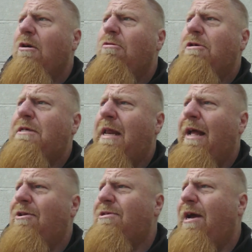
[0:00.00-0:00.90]
we're
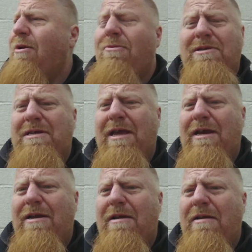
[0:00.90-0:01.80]
sitting outside once
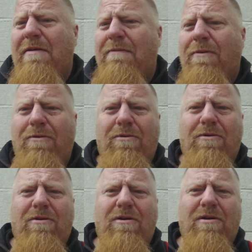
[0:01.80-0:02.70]
again
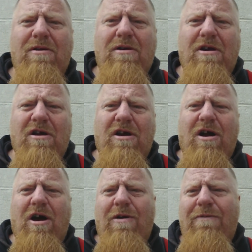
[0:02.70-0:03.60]
for
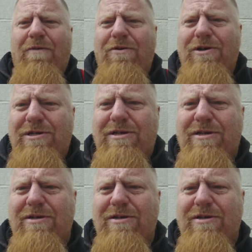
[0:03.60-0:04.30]
our first